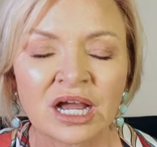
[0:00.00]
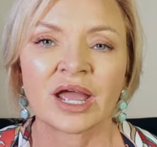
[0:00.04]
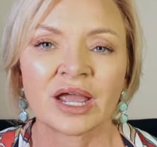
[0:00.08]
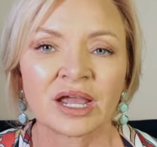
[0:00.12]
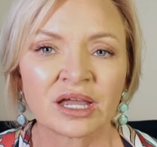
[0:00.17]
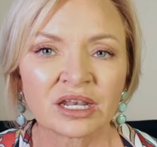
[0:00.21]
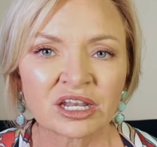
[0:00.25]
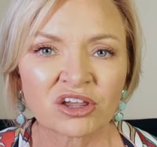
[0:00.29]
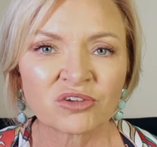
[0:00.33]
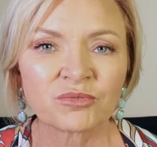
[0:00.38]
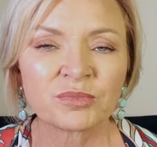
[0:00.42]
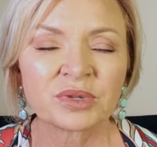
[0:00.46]

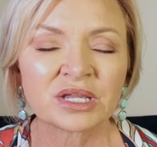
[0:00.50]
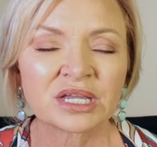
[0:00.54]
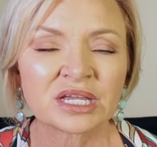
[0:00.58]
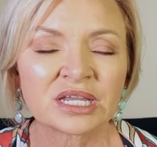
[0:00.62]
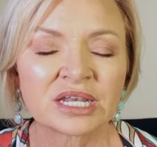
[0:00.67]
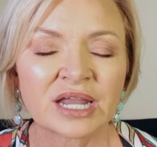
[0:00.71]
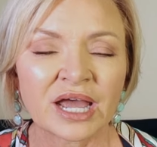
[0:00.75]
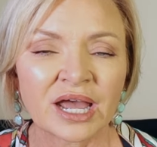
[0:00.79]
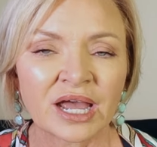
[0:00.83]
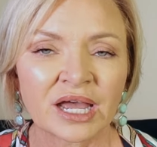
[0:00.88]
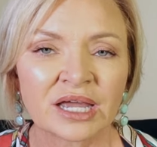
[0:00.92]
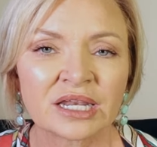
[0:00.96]
and I've
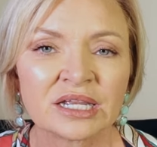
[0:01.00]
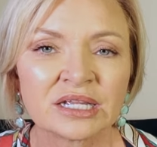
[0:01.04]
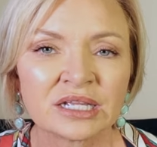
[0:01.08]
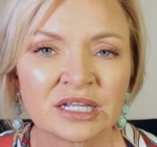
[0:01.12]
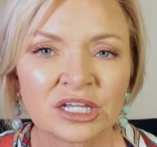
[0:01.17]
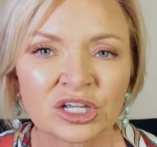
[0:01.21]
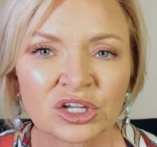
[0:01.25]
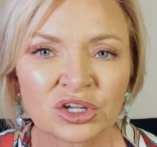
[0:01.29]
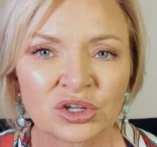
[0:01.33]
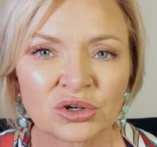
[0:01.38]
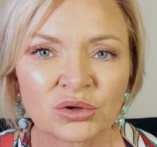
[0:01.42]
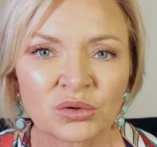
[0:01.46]
been adding
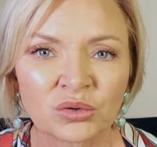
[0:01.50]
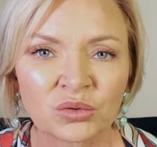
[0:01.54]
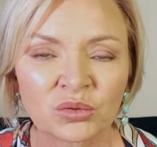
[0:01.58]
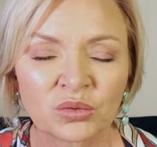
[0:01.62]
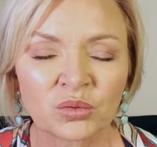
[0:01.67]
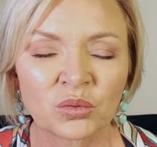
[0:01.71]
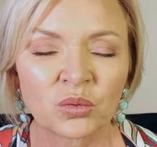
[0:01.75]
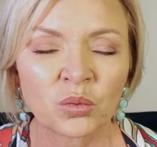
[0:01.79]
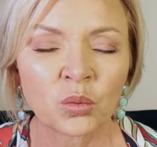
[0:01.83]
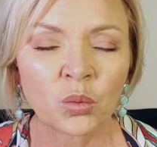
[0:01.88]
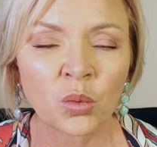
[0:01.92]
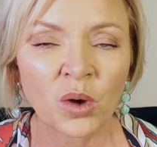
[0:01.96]
in
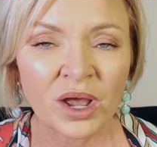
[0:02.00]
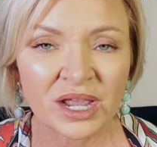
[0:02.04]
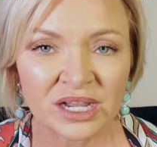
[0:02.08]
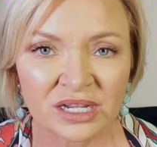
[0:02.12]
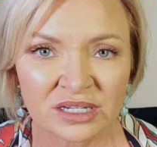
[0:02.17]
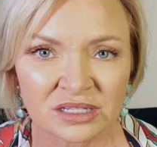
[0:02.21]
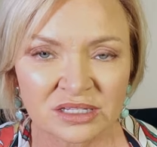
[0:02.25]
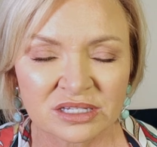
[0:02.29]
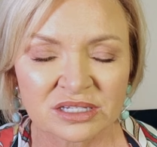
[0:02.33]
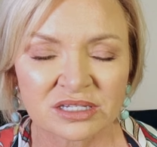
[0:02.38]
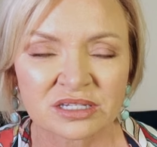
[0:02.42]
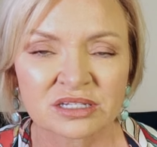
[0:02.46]

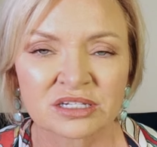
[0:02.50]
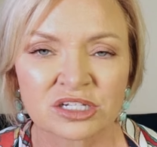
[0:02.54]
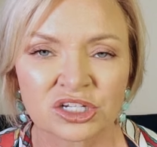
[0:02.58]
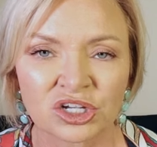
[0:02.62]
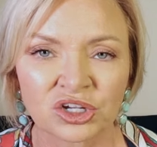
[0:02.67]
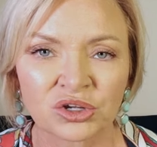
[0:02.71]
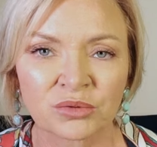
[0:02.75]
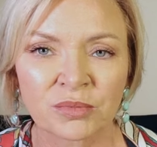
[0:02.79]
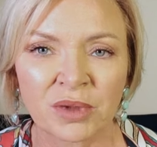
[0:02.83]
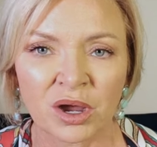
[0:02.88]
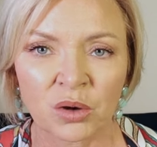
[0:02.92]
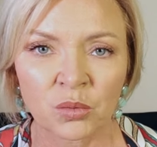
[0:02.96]
weights
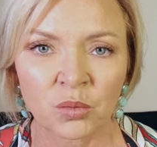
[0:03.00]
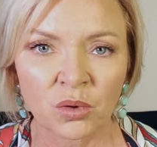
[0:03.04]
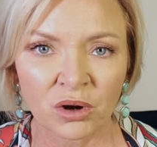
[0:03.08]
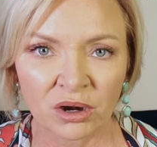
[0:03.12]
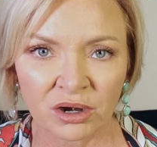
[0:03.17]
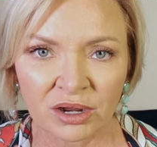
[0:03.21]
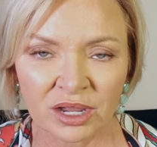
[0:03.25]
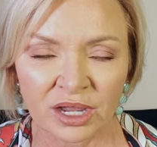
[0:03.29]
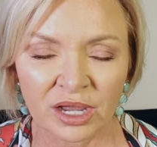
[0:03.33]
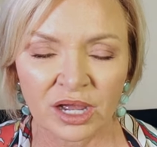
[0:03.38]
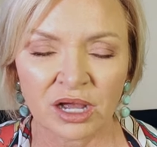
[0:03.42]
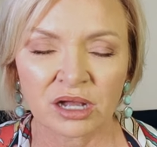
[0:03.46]
to my
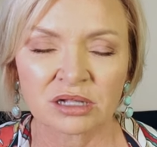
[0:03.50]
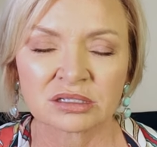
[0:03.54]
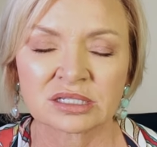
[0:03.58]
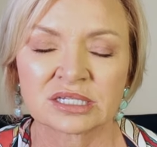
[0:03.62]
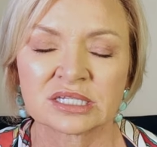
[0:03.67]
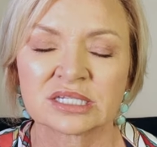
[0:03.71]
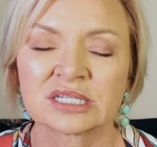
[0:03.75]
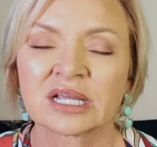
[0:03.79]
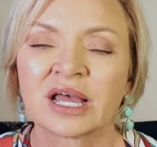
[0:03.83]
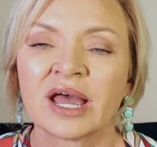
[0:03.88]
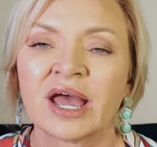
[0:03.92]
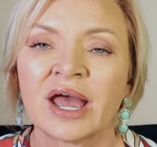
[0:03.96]

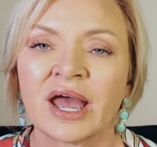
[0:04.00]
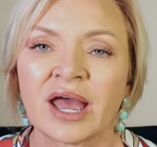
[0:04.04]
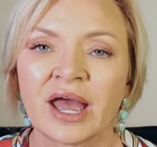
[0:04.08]
workouts.